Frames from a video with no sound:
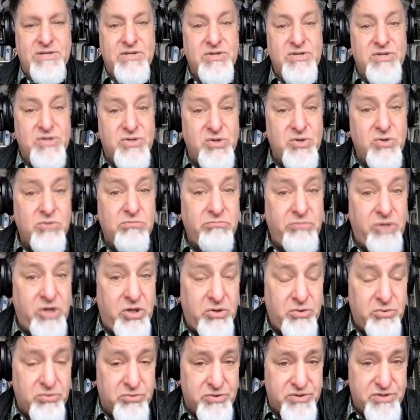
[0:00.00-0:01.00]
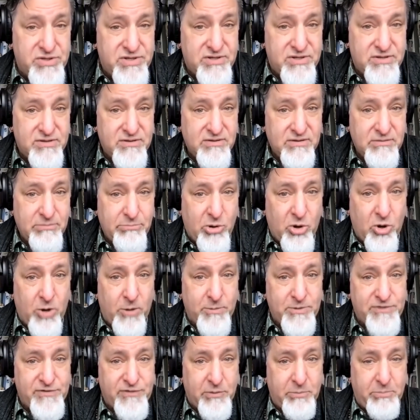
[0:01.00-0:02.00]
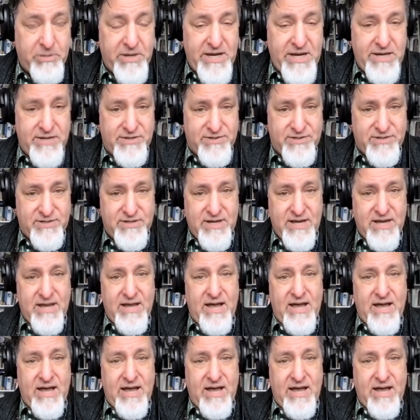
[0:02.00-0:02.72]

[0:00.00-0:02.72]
ZoomMuse Poems for Peace,